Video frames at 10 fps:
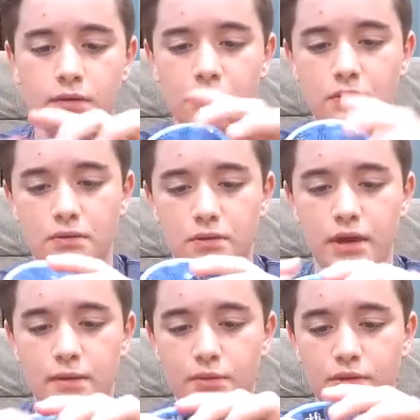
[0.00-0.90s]
Oh
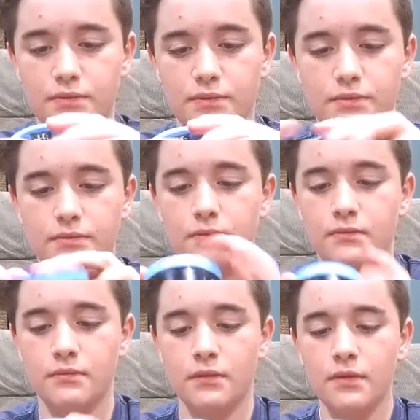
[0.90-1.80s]
crap, where's it?
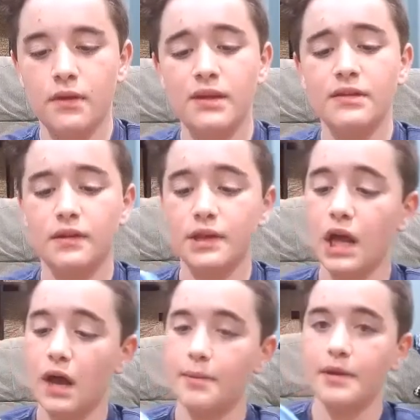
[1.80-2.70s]
It's on the
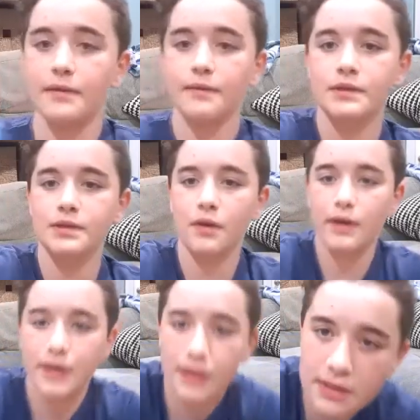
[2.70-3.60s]
top. So
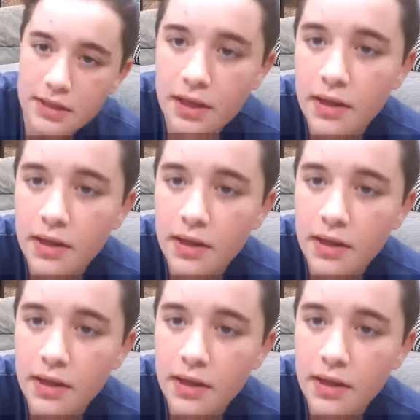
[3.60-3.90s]
it is